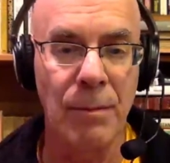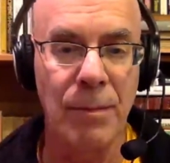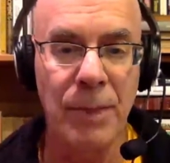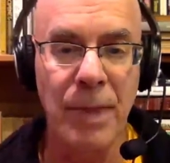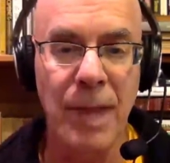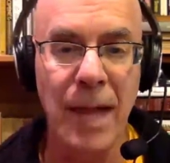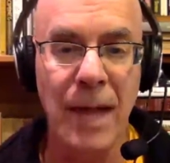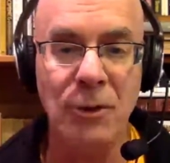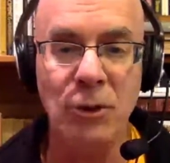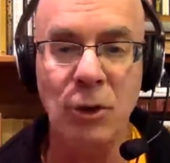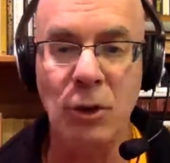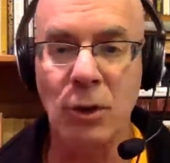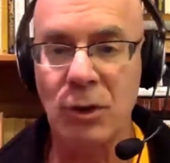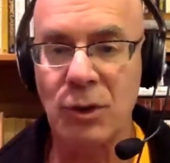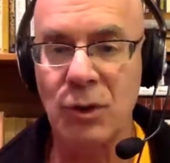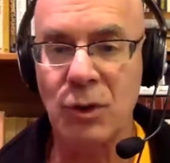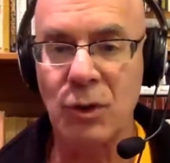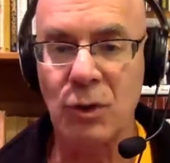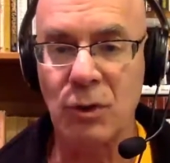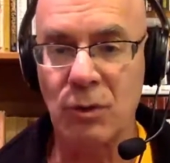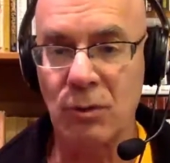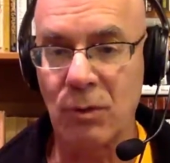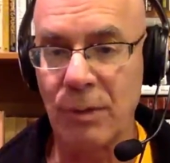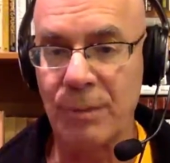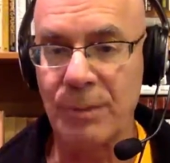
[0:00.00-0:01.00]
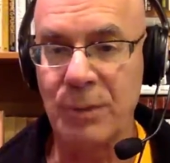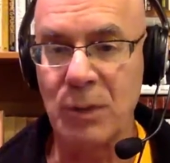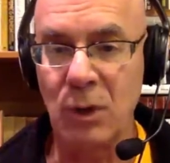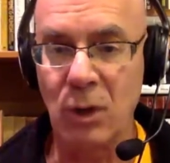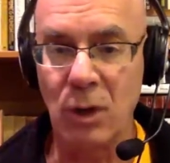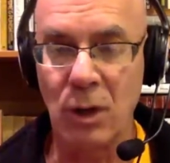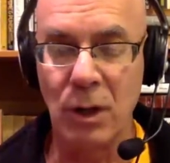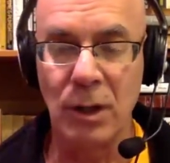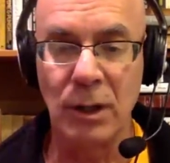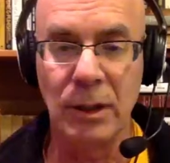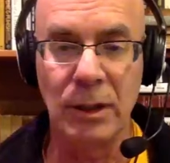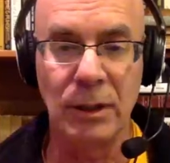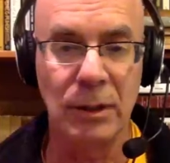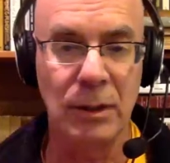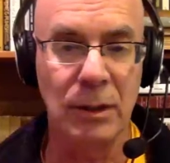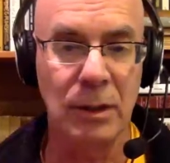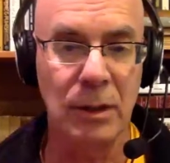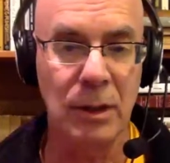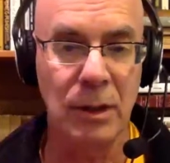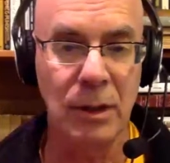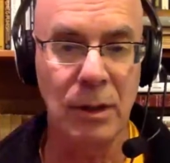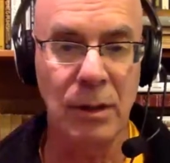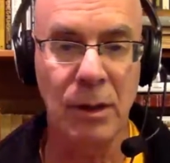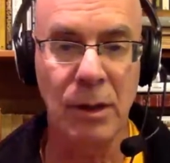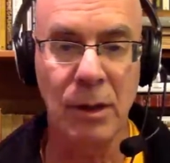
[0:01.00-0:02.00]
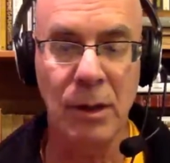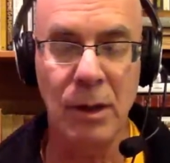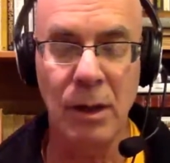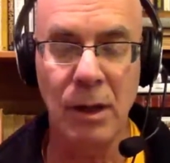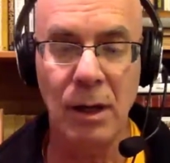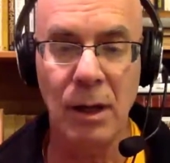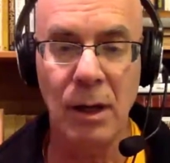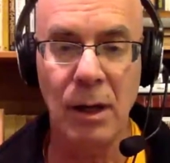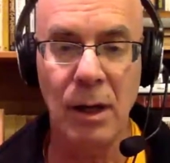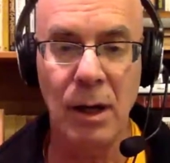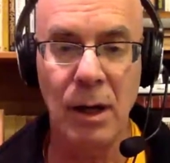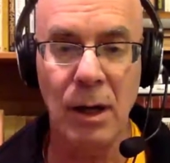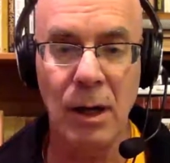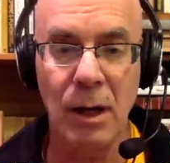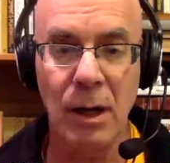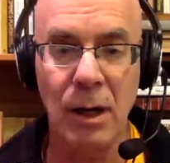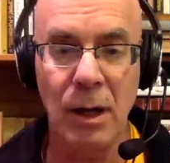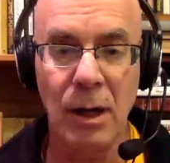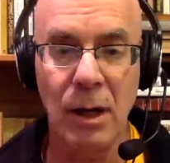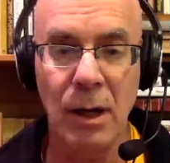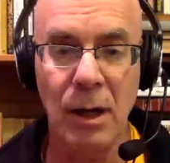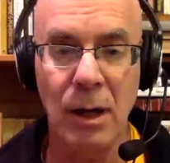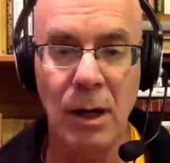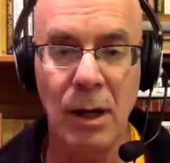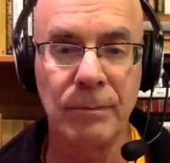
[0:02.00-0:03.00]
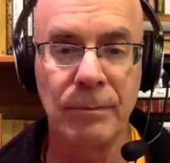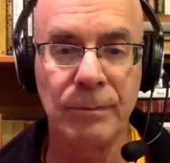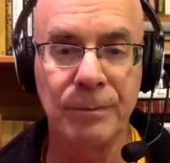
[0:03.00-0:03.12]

theatrical scripts are in um,